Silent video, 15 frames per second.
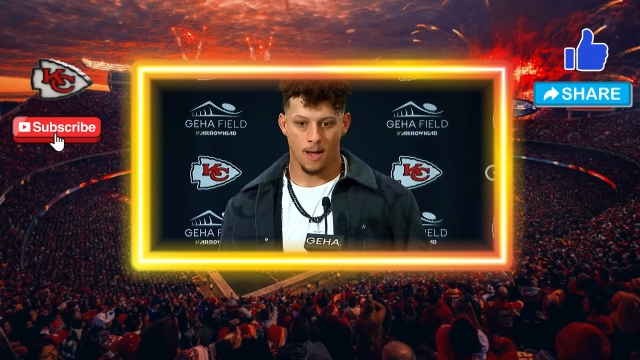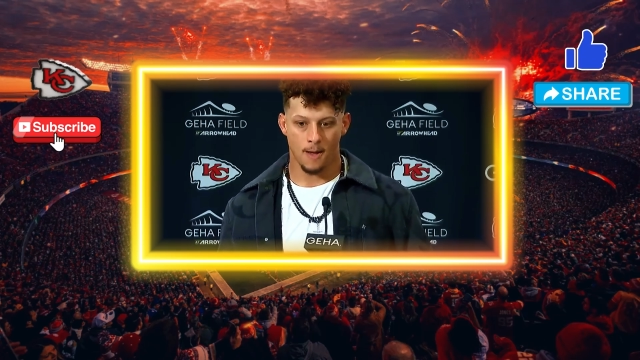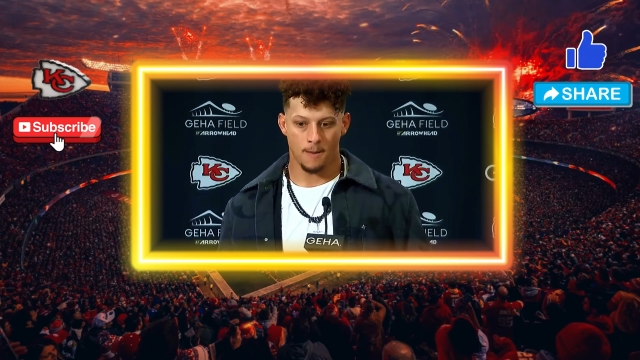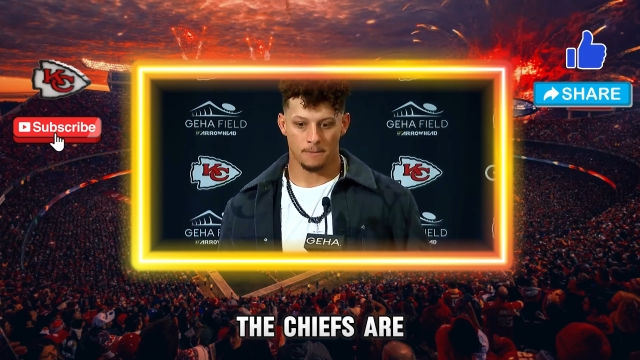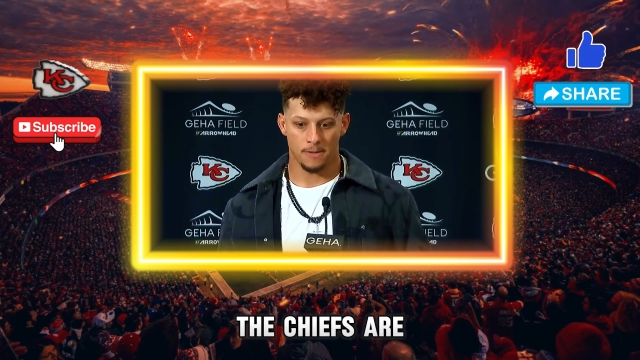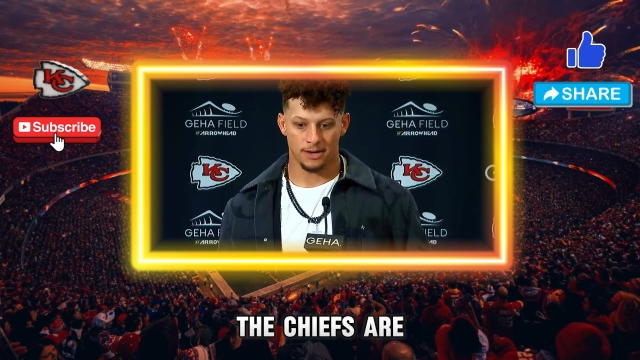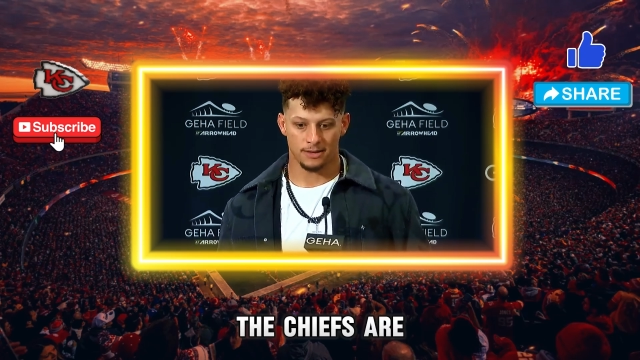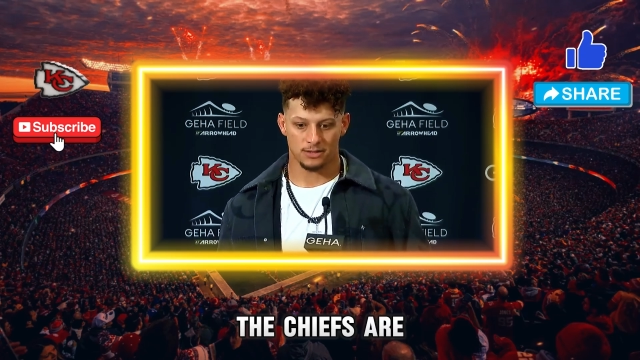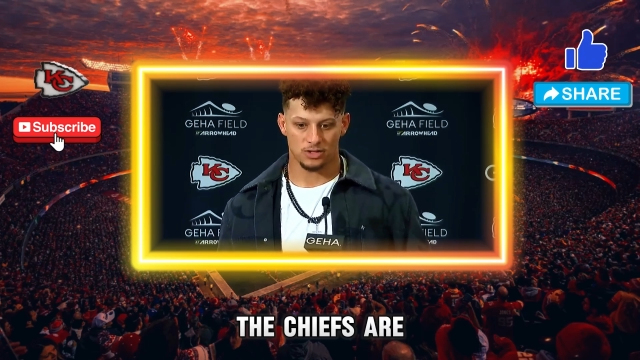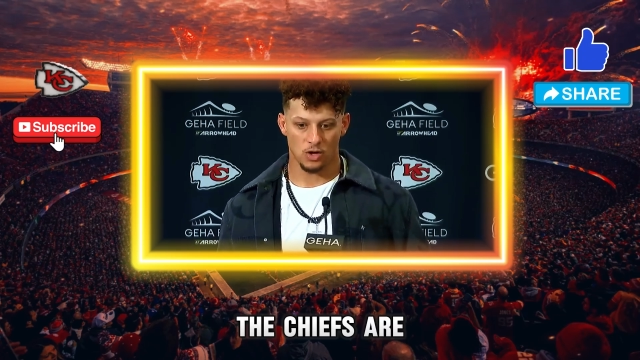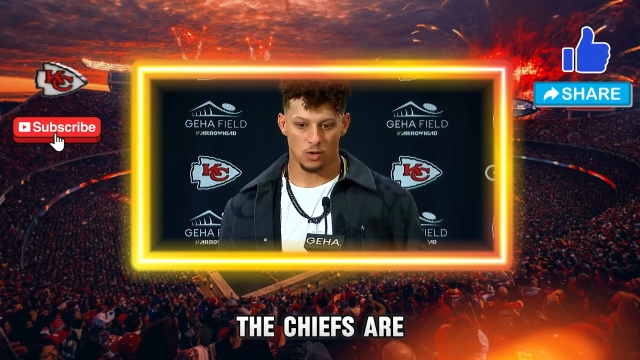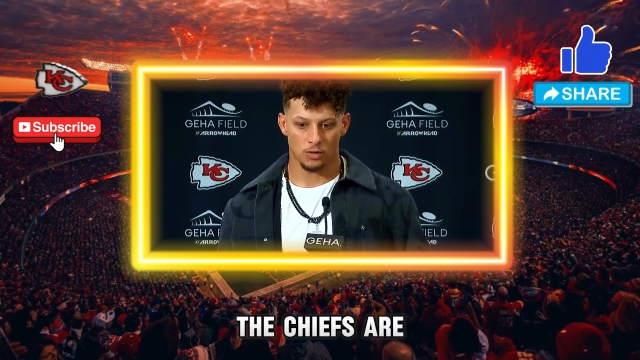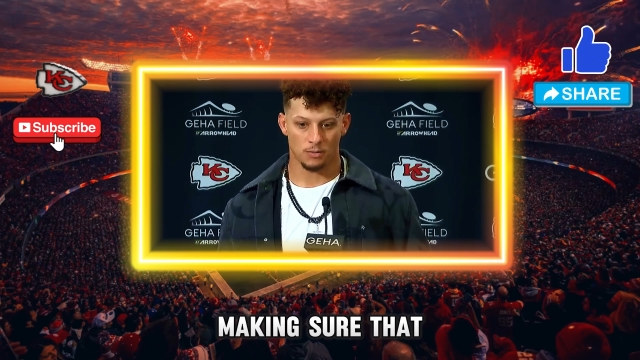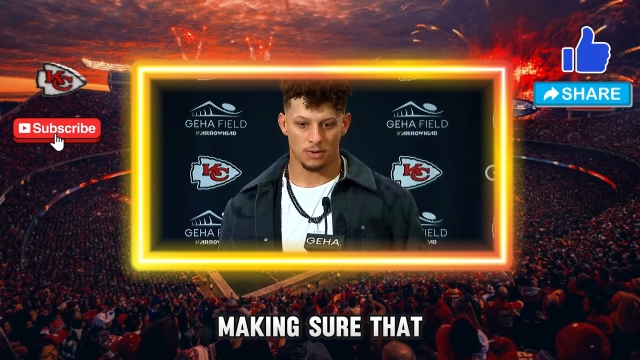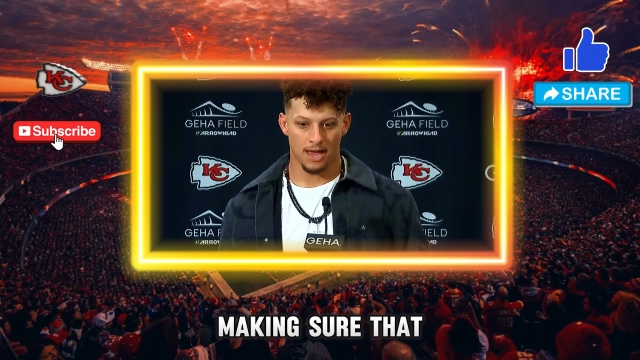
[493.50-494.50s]
The Chiefs
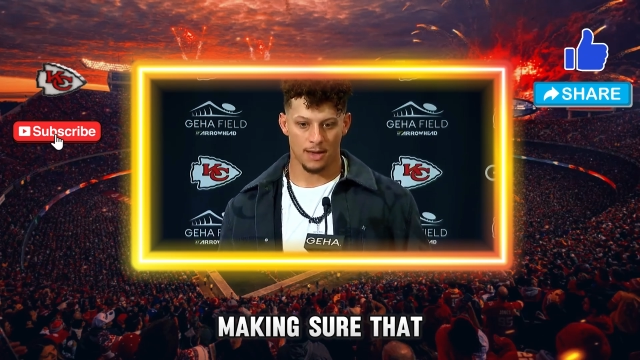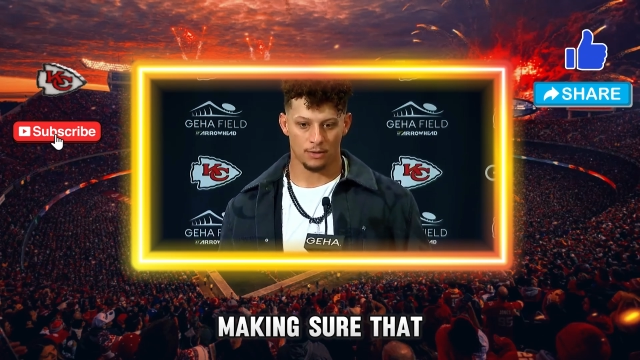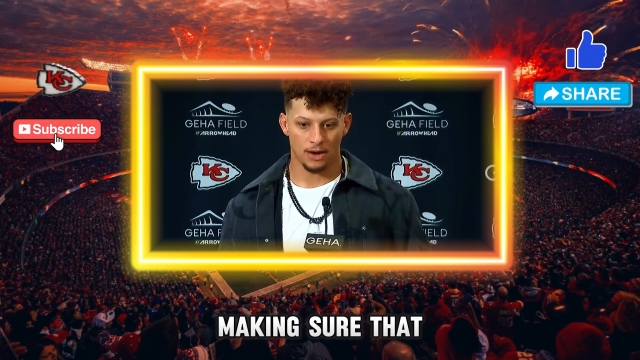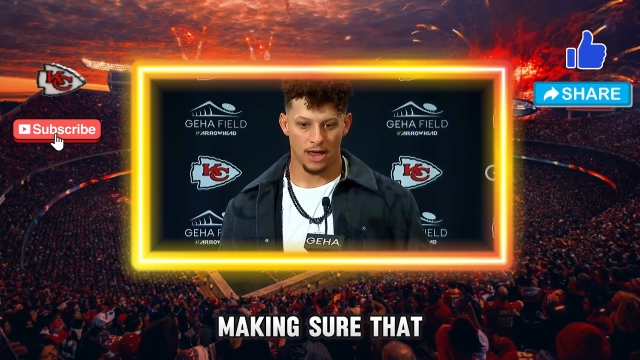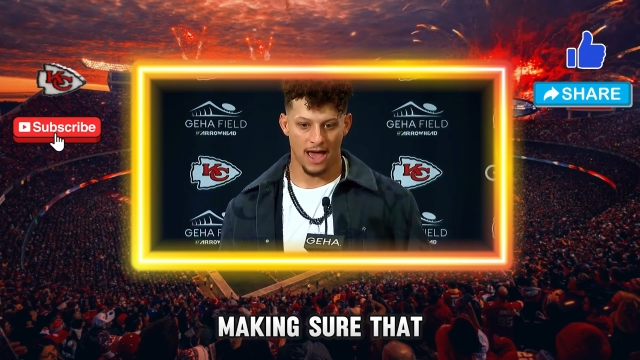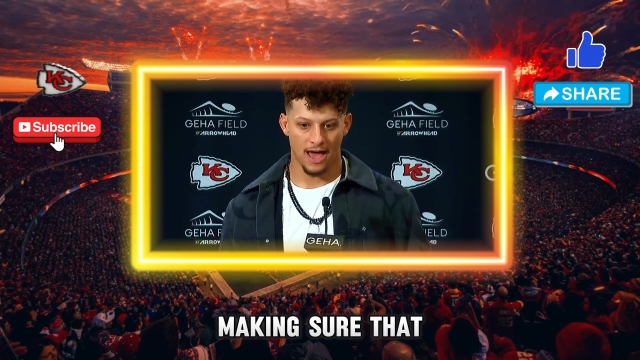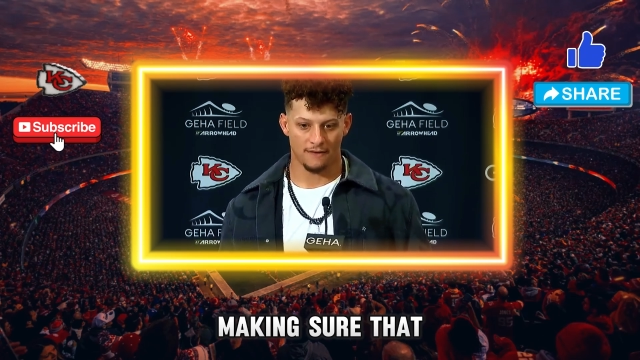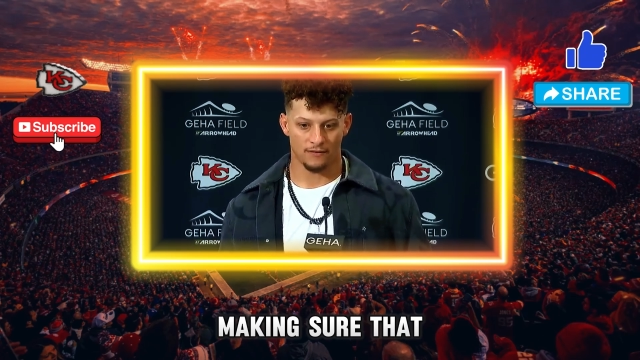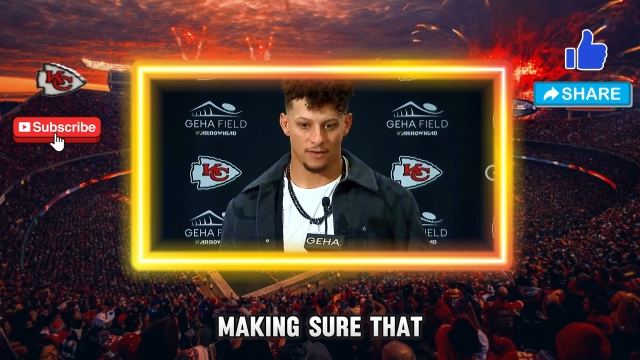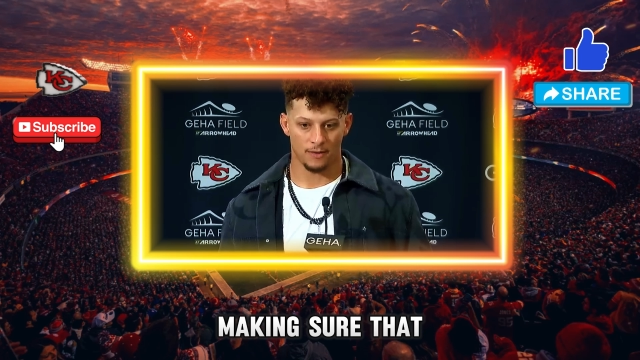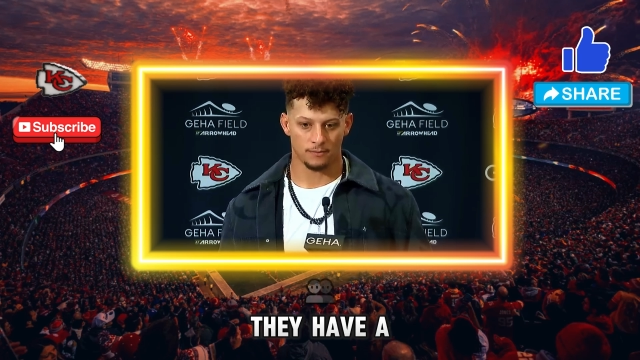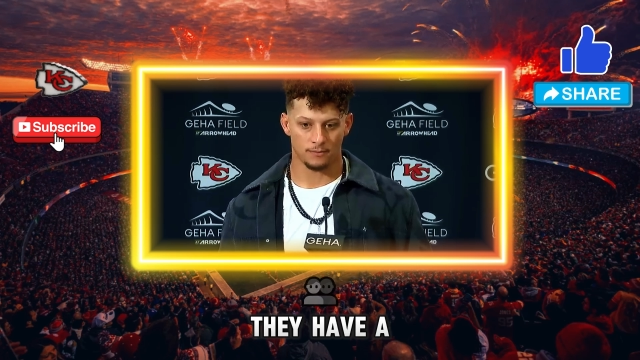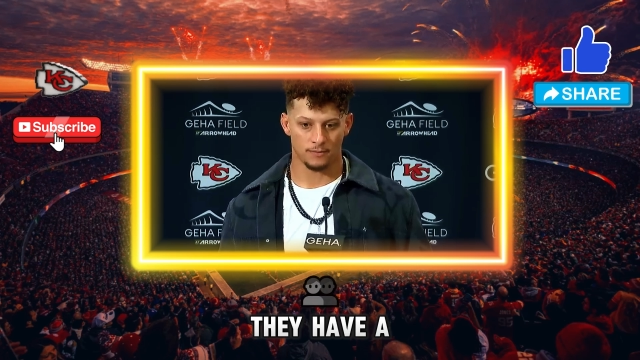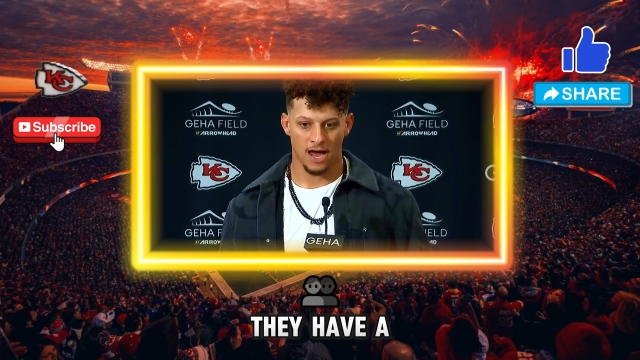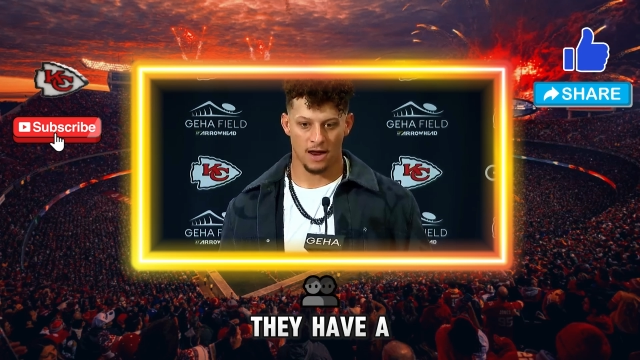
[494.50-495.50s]
are making sure that
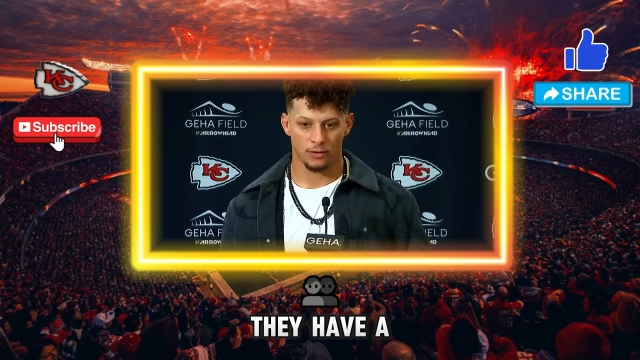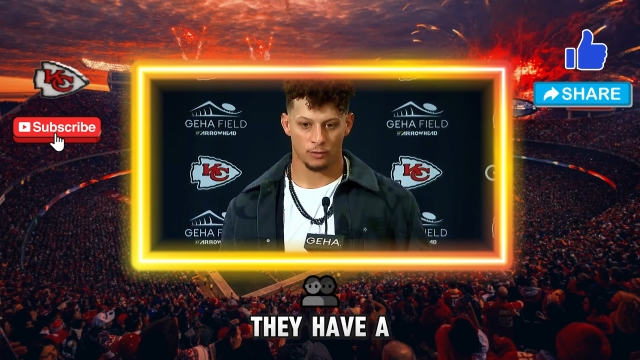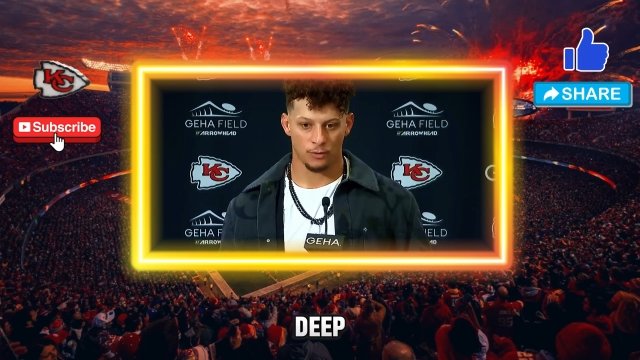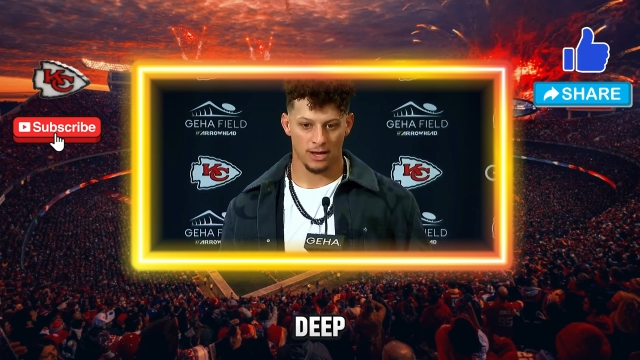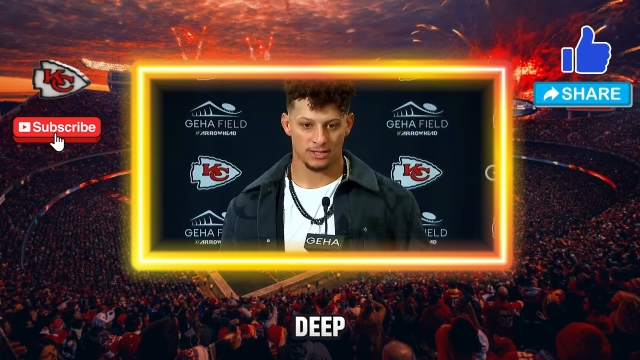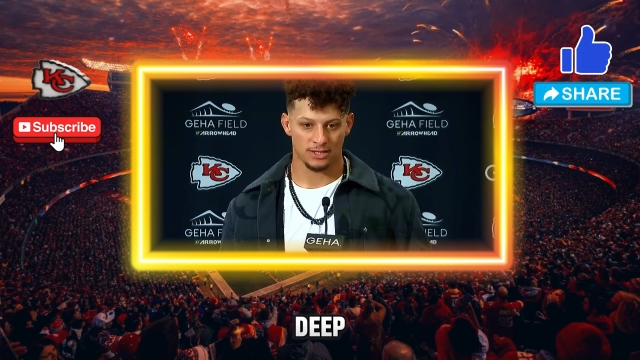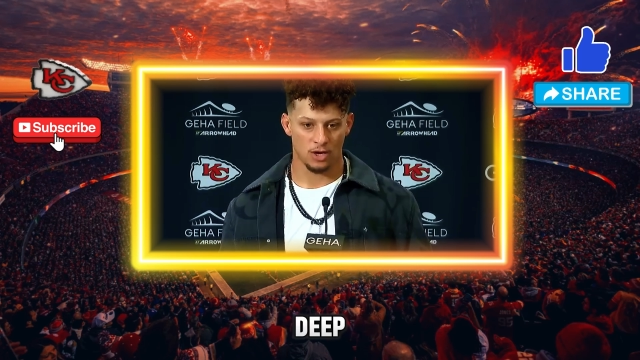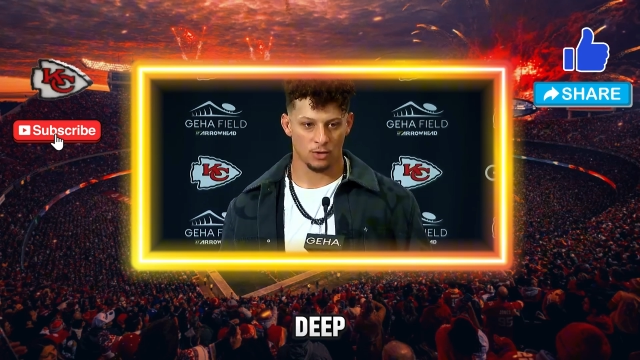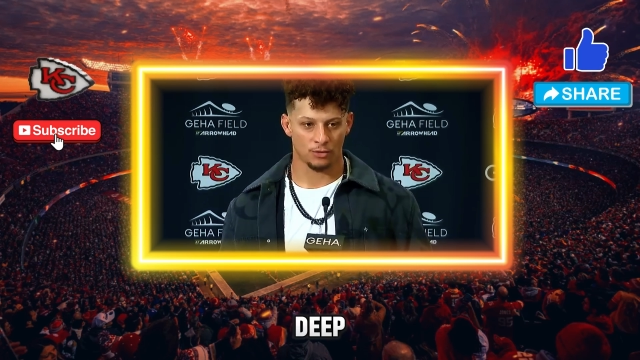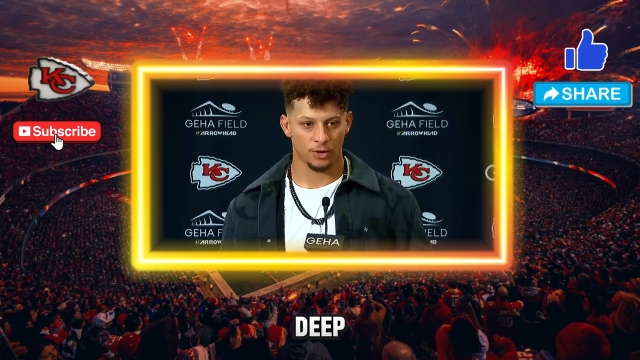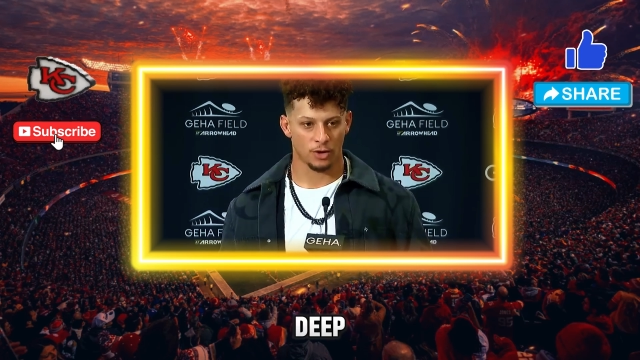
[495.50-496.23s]
they have a deep,